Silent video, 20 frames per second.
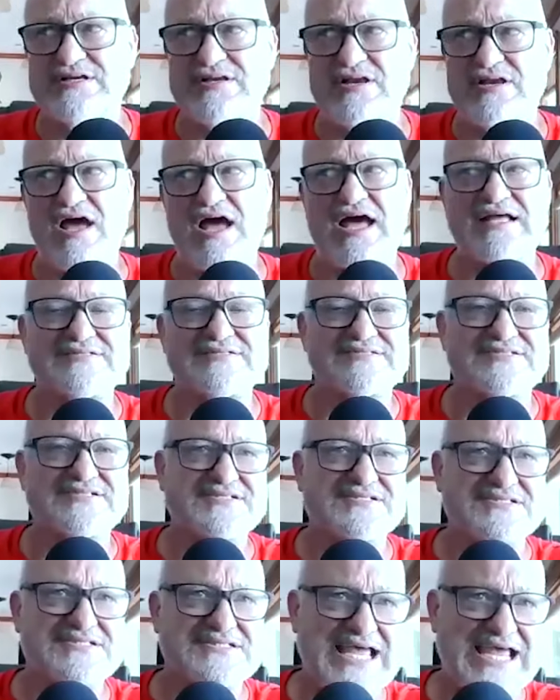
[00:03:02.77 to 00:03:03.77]
not
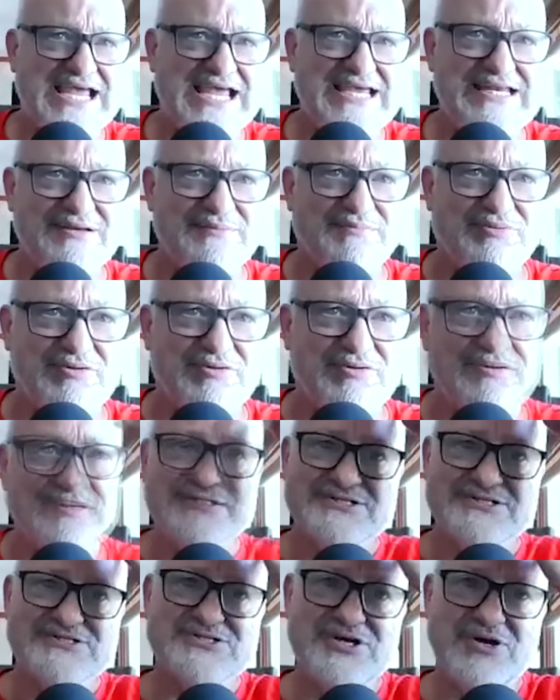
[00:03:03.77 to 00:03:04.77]
sustainable.
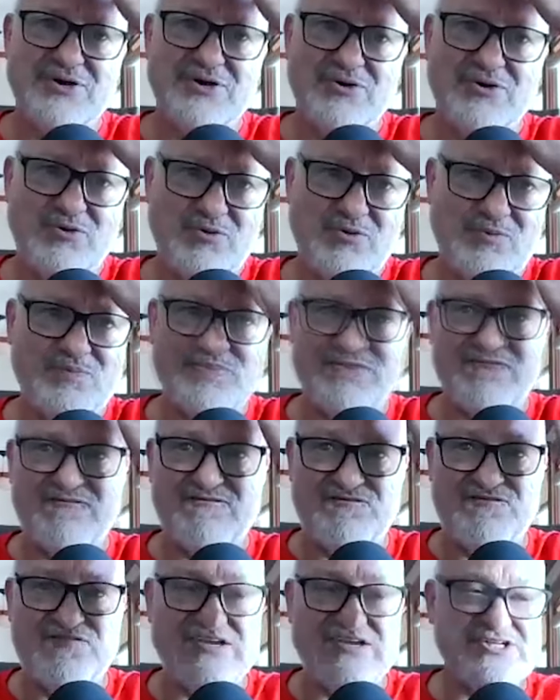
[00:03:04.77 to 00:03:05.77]
So,
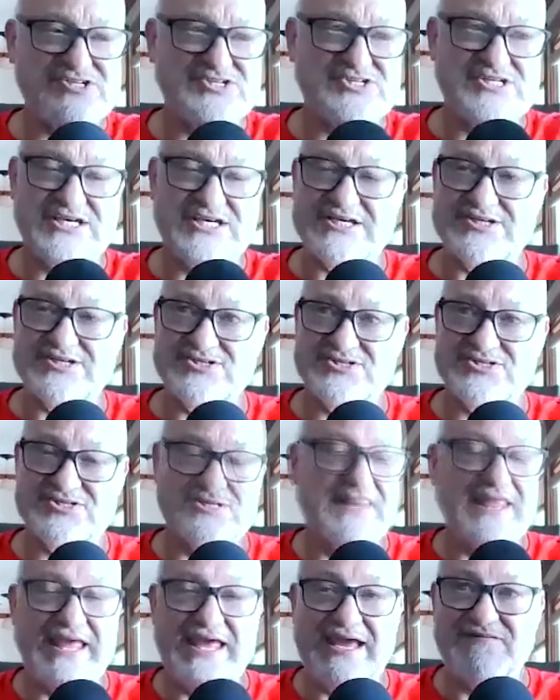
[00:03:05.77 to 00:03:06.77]

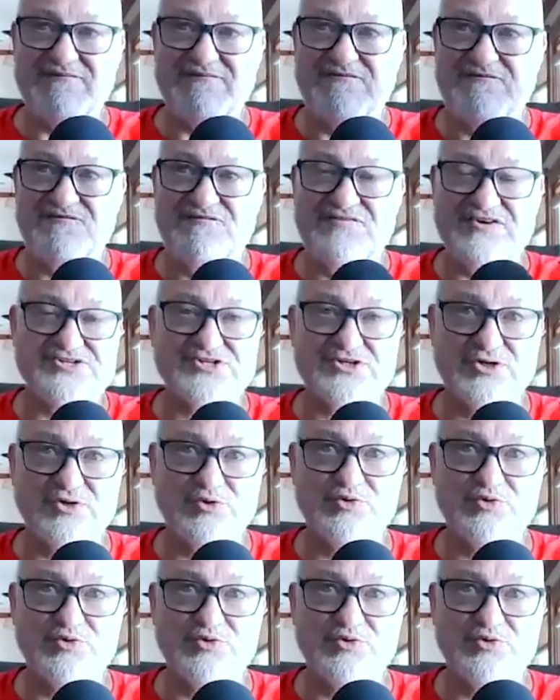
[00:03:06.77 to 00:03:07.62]
physics and fiscal